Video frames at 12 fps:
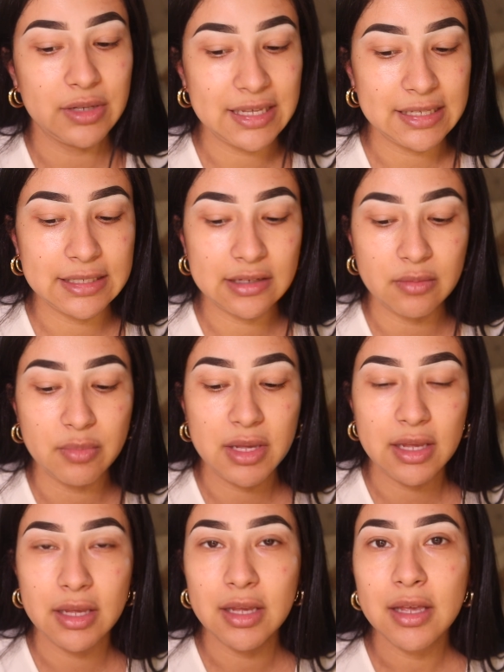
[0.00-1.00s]
is going to
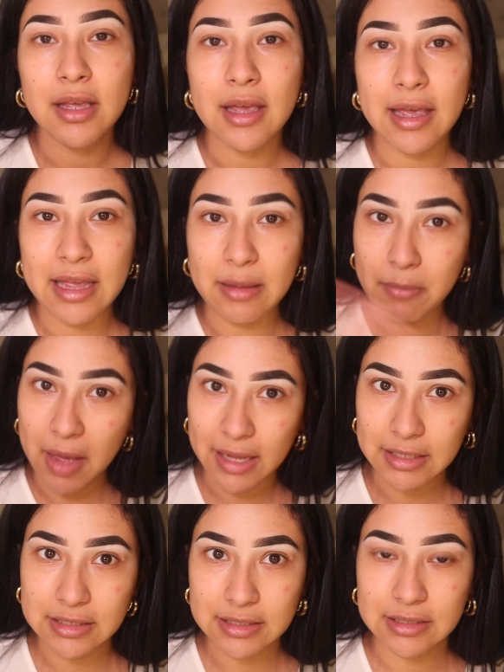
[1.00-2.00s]
be a
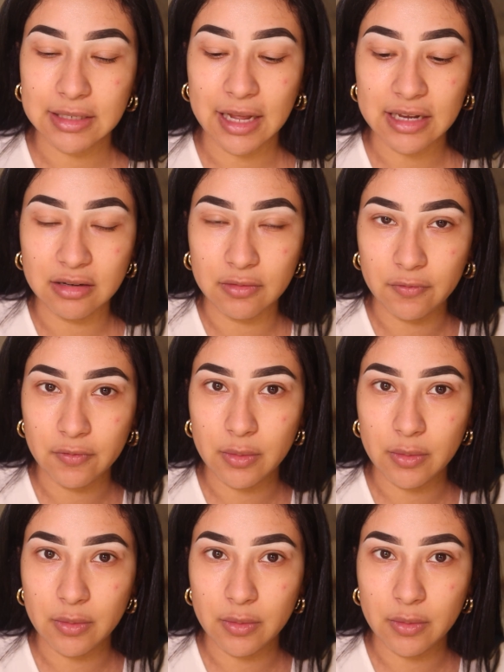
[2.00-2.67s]
matte kind of